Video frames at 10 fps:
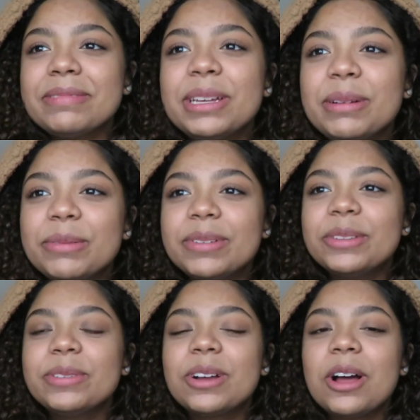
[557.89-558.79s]
Me and my
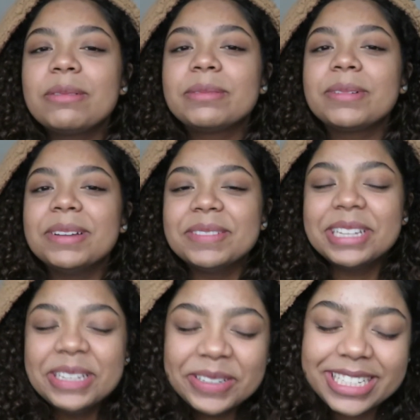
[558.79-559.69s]
brother, we called my mom.
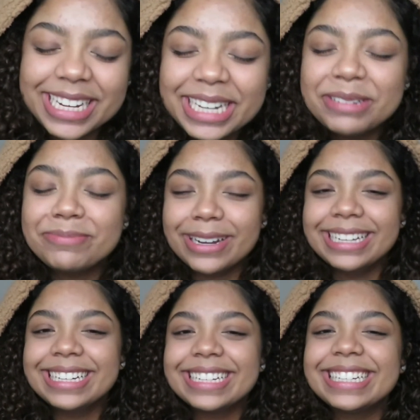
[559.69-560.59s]
We tried to
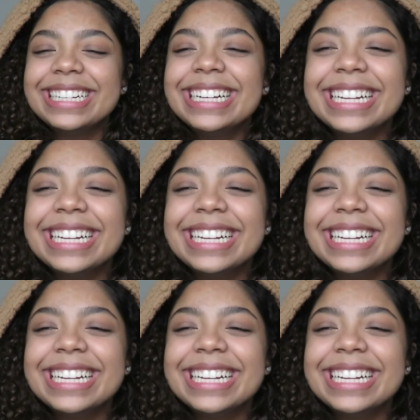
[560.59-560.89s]
prank her,